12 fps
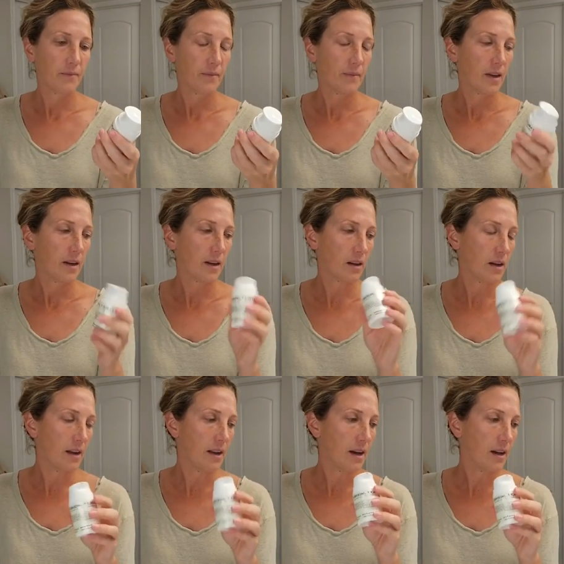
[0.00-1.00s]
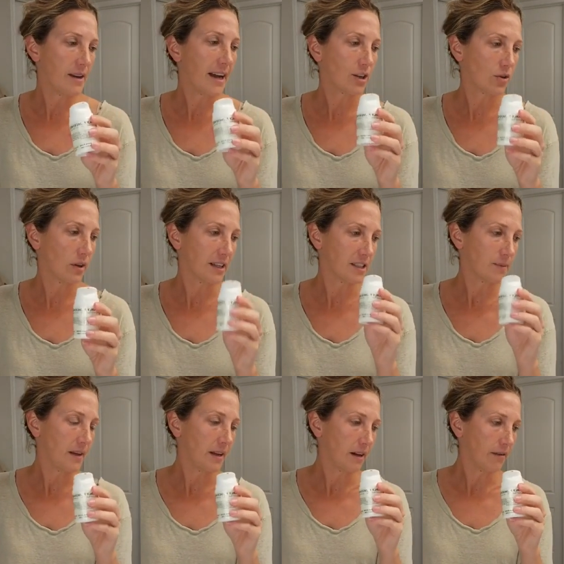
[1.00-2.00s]
natural
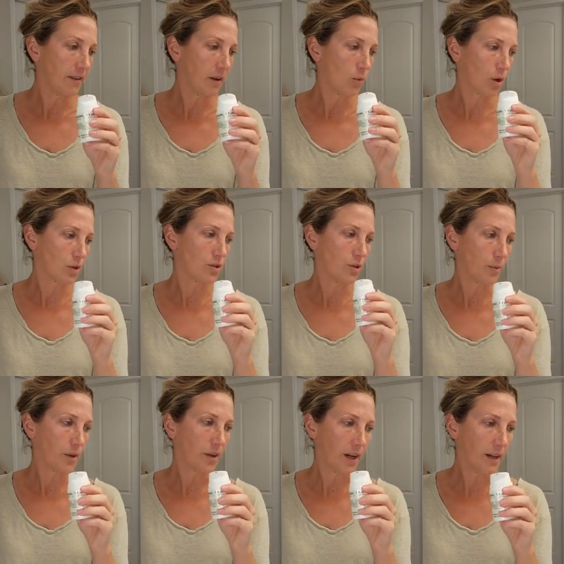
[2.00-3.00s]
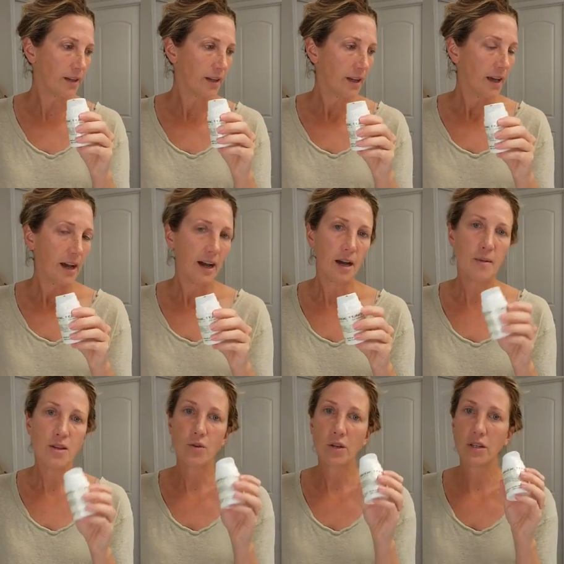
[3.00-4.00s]
SPF that works super good. And
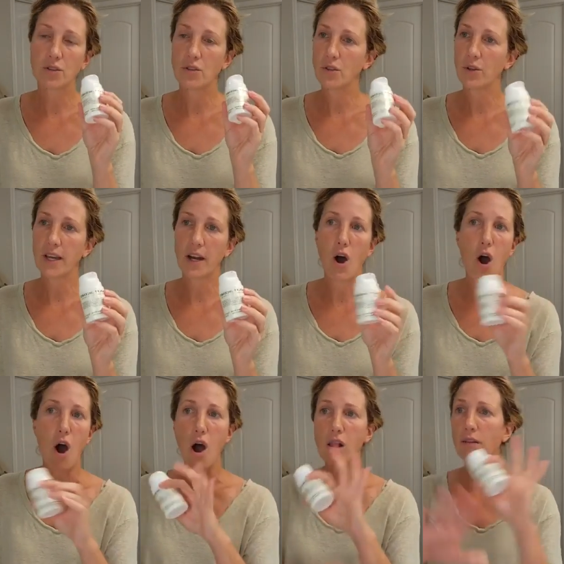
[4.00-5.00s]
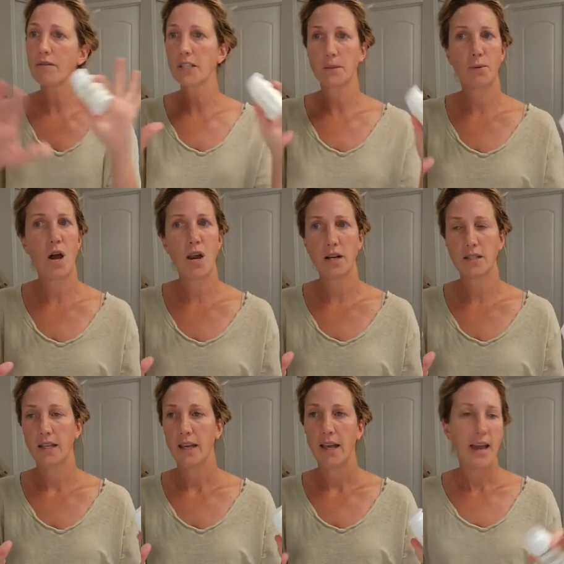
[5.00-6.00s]
you can look at all of this product
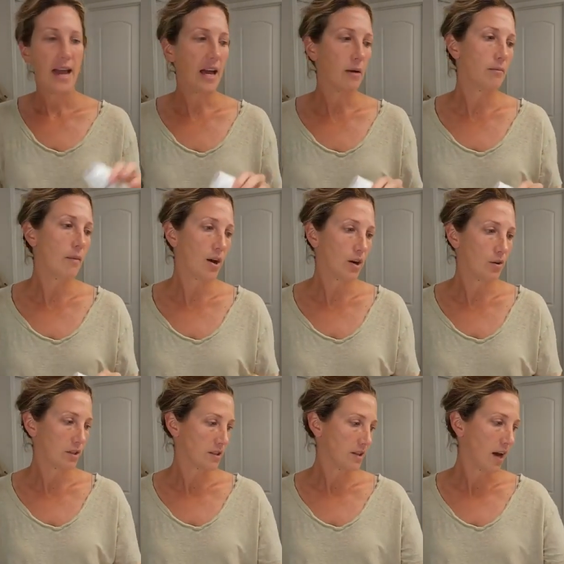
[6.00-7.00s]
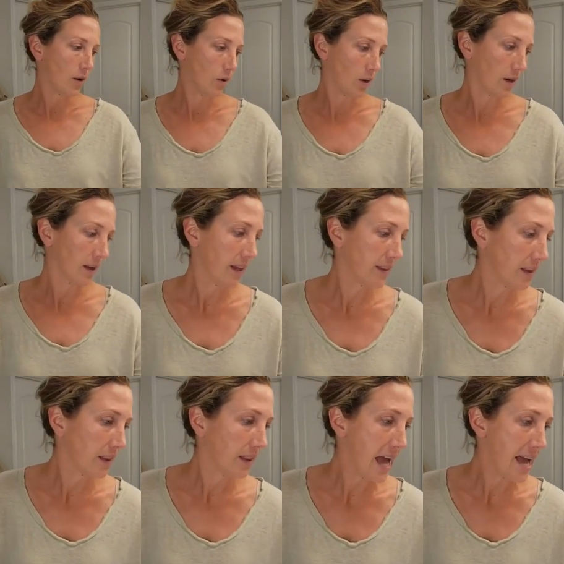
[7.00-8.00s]
at modernroots.org. And
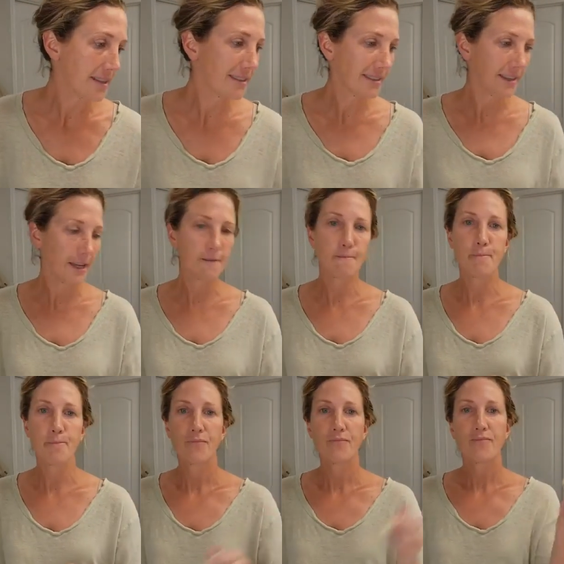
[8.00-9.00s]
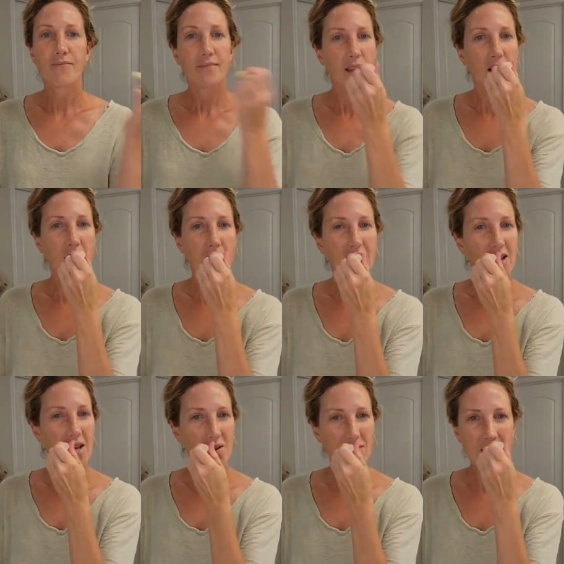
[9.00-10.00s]
then lastly, I
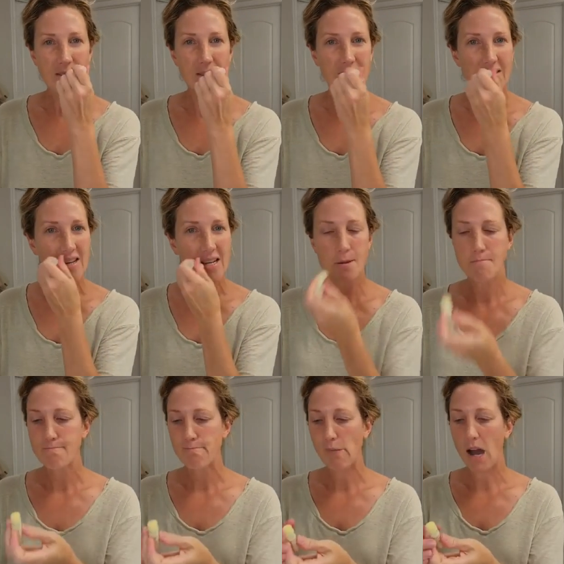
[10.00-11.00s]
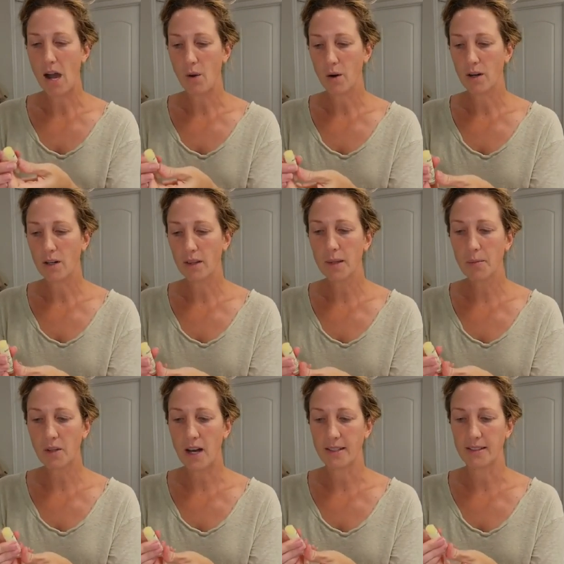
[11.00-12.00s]
love using our lip
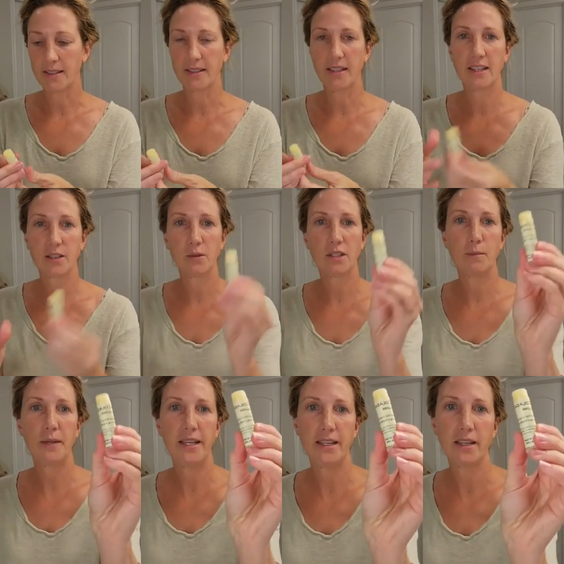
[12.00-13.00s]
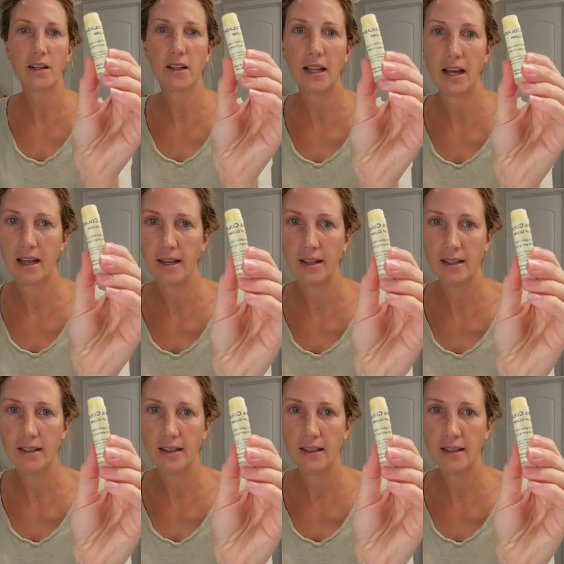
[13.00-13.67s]
glosses, and this one's Pina Colada.